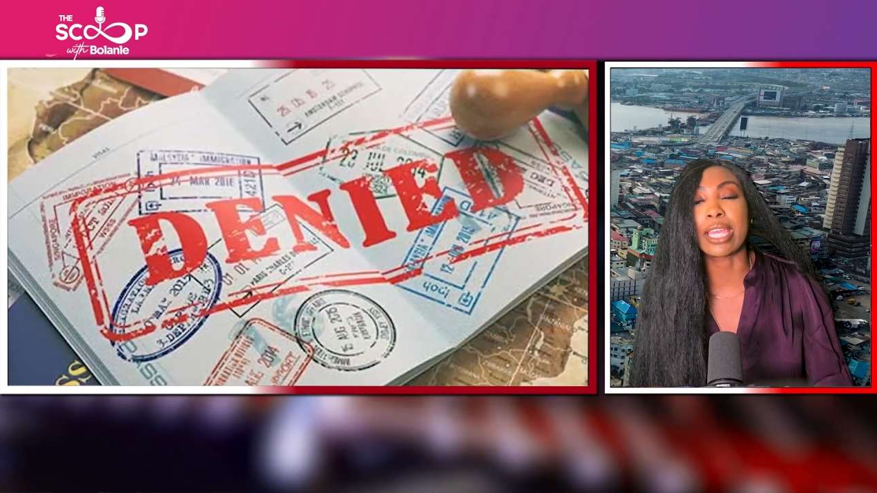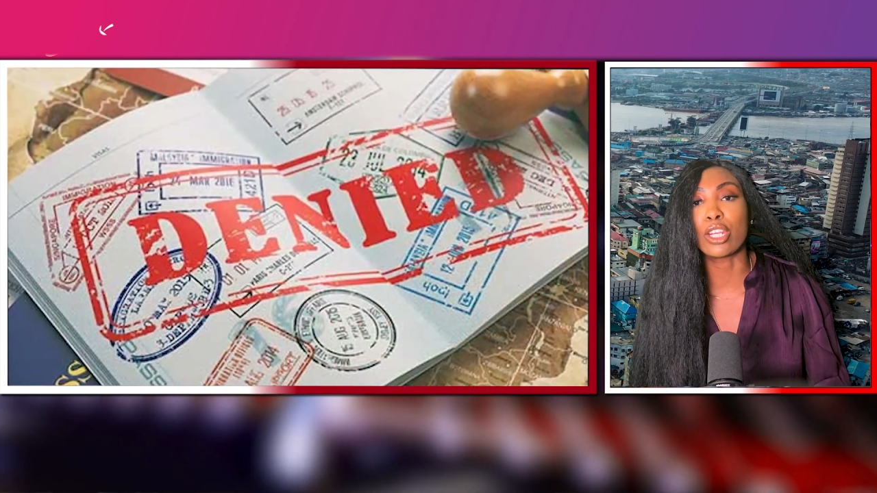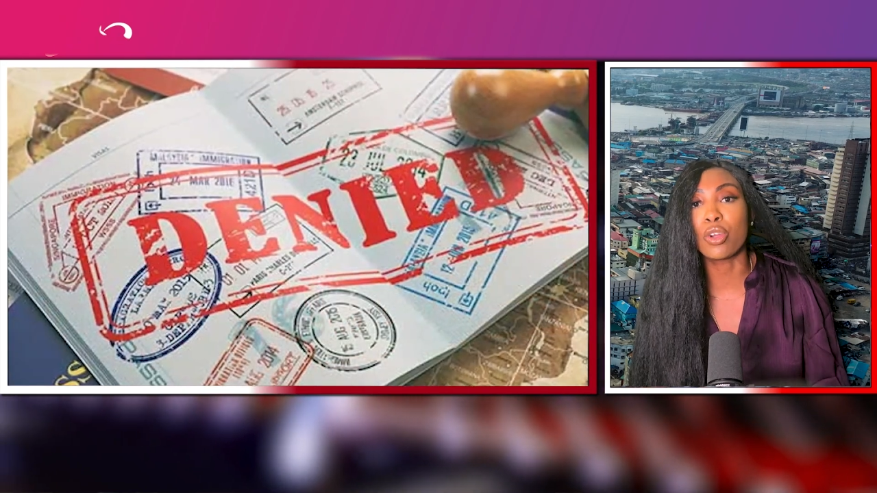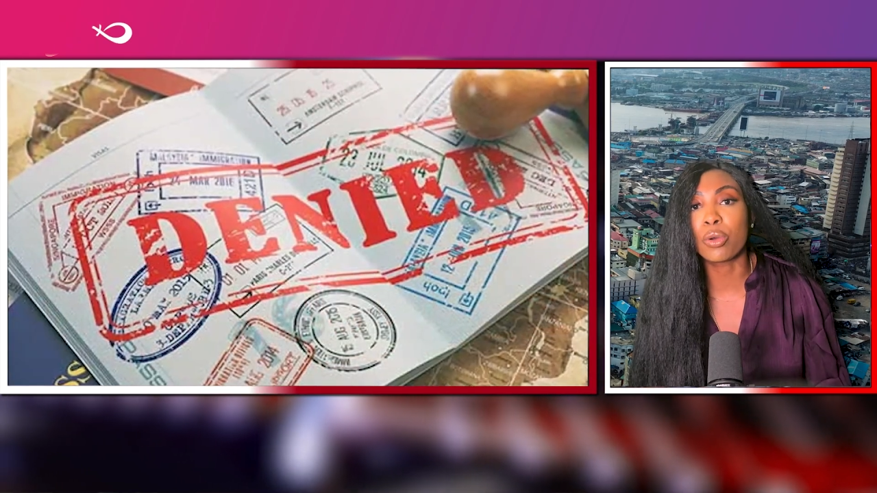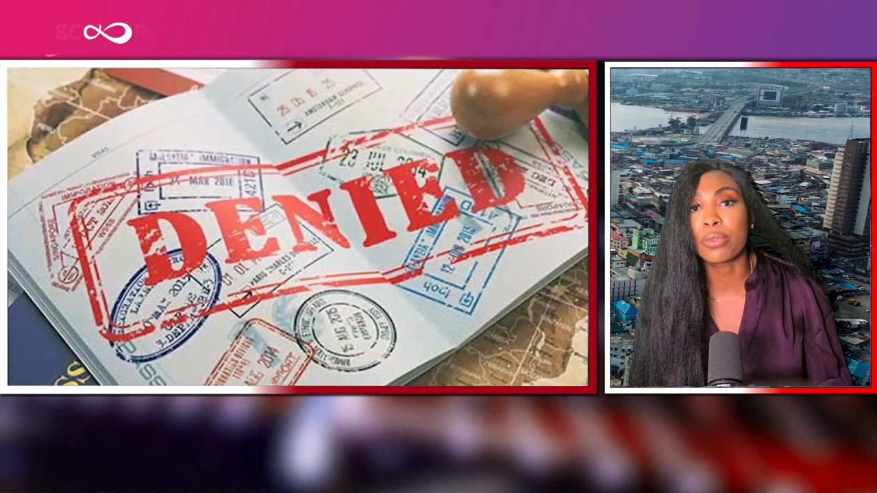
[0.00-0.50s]
they
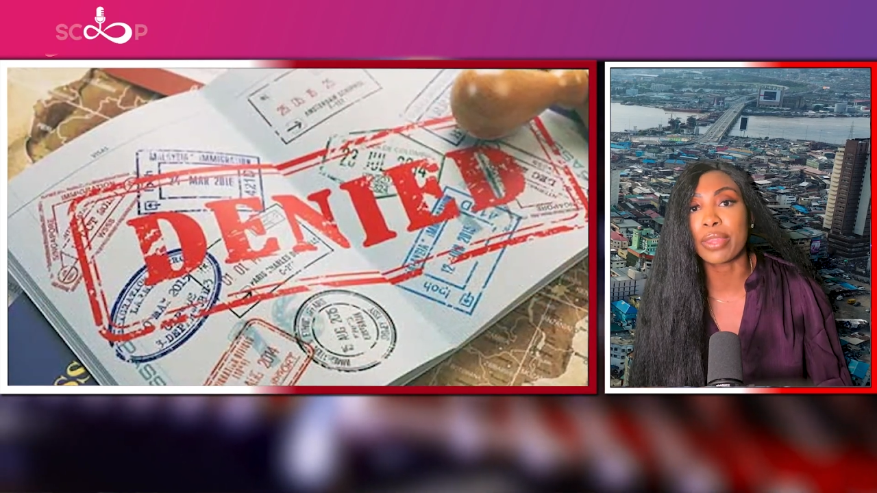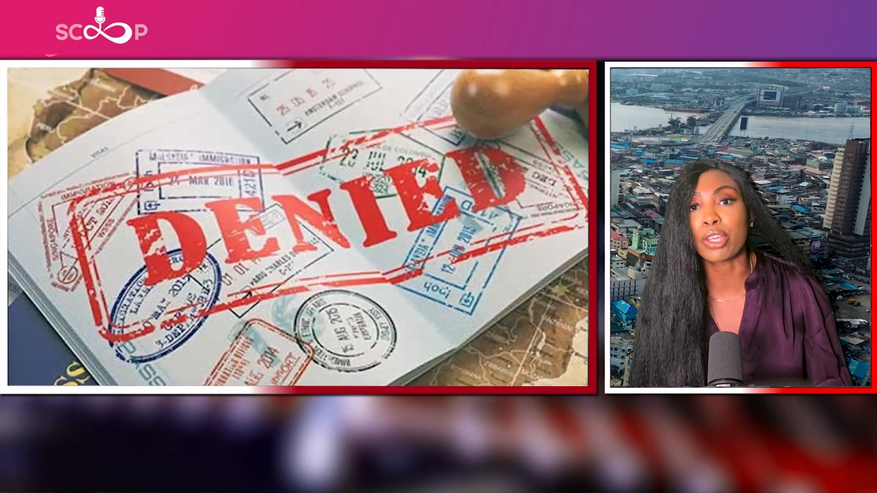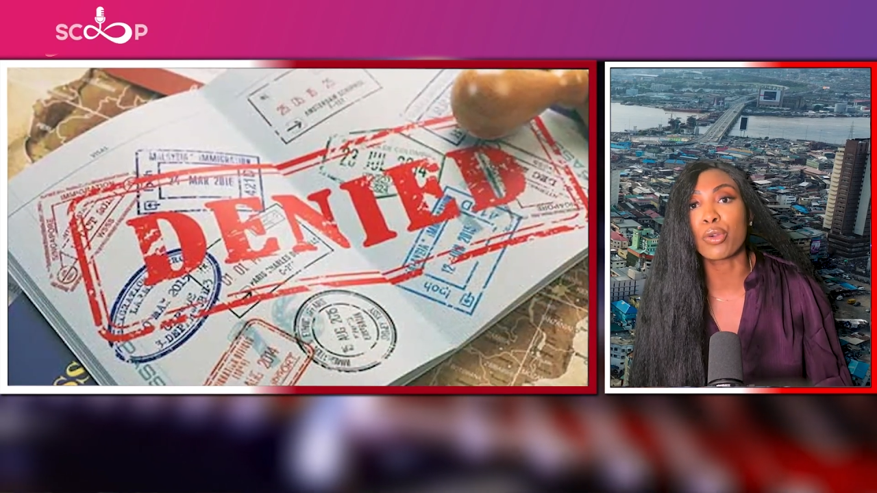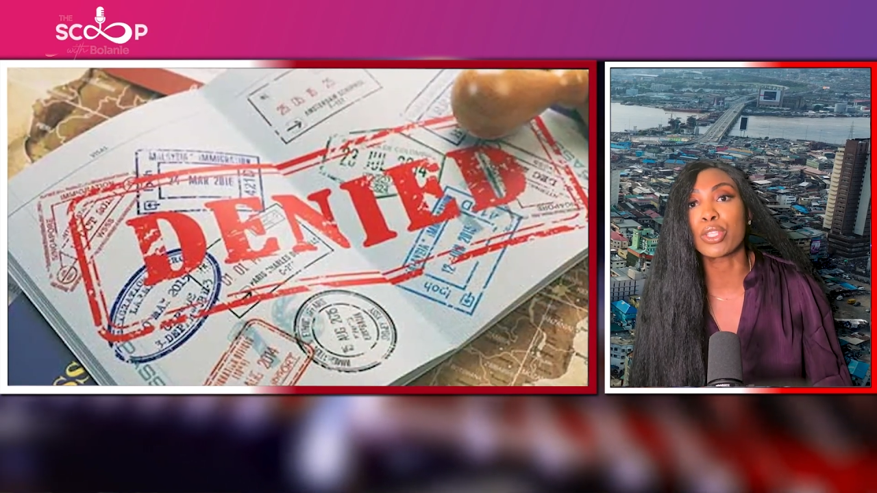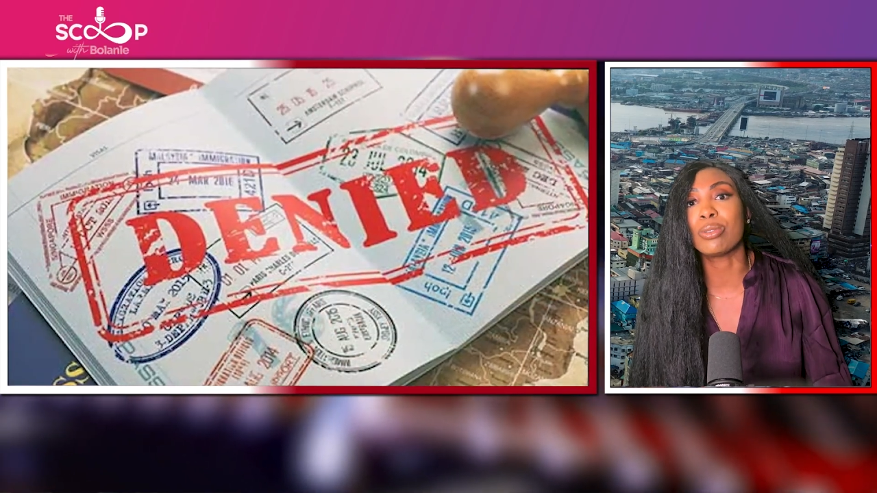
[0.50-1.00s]
know that
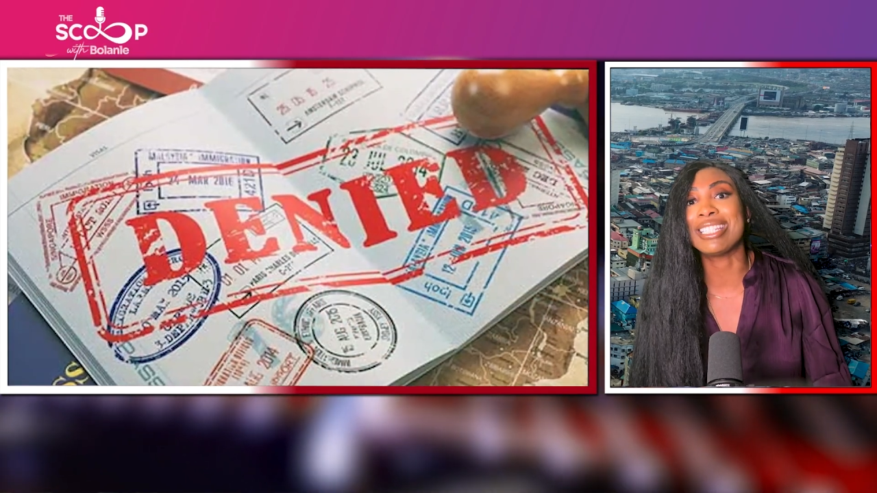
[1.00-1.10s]
they're going to